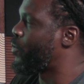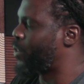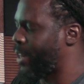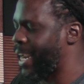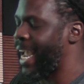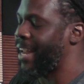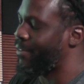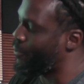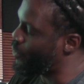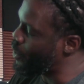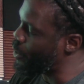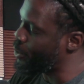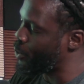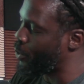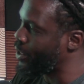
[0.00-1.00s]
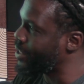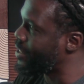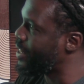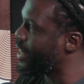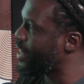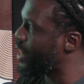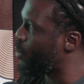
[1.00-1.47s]
again, for those who are
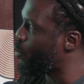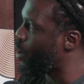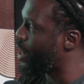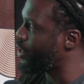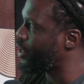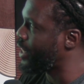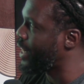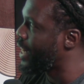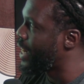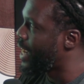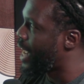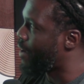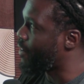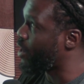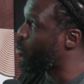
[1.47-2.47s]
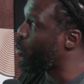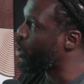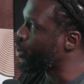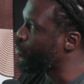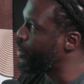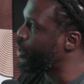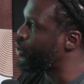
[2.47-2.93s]
listening and not watching, I've got a
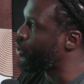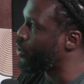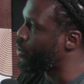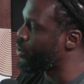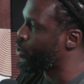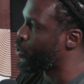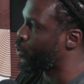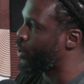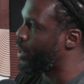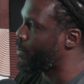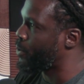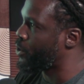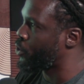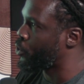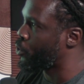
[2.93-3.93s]
Wall Street Journal story up on the